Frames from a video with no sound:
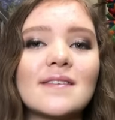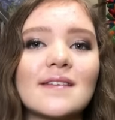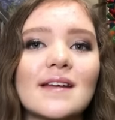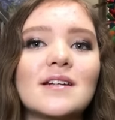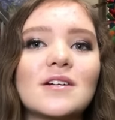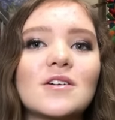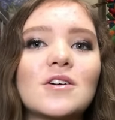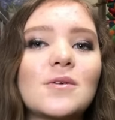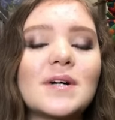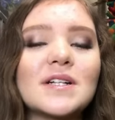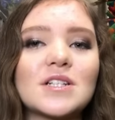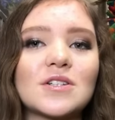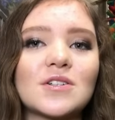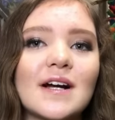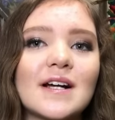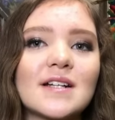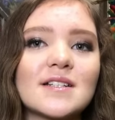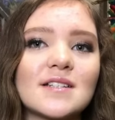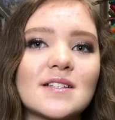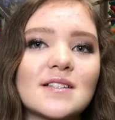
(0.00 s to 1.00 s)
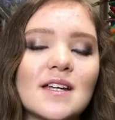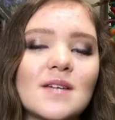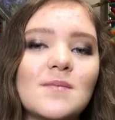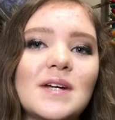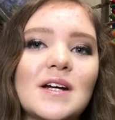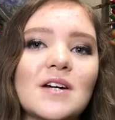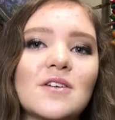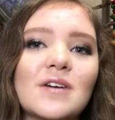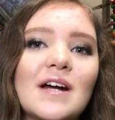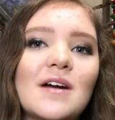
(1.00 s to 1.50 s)
then going to Craigslist can
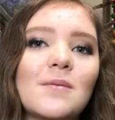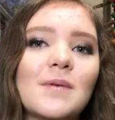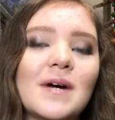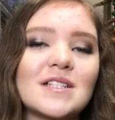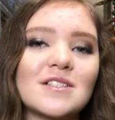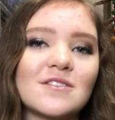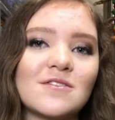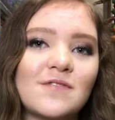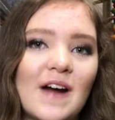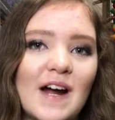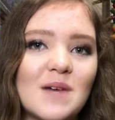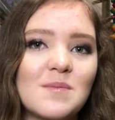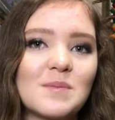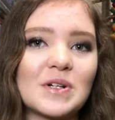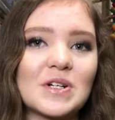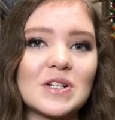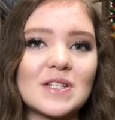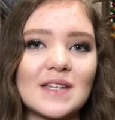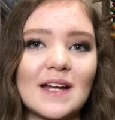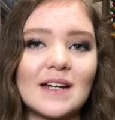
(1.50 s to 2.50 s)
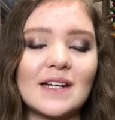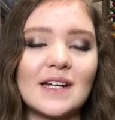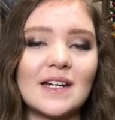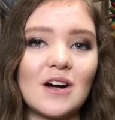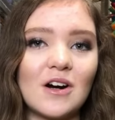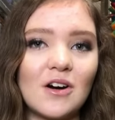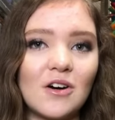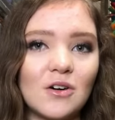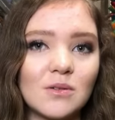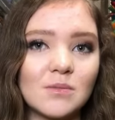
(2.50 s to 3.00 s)
be a great way to find birds that need
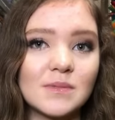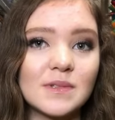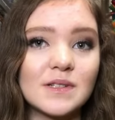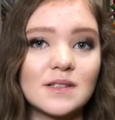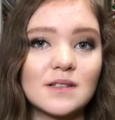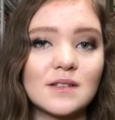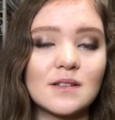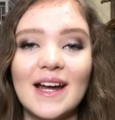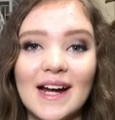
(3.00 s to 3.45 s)
homes.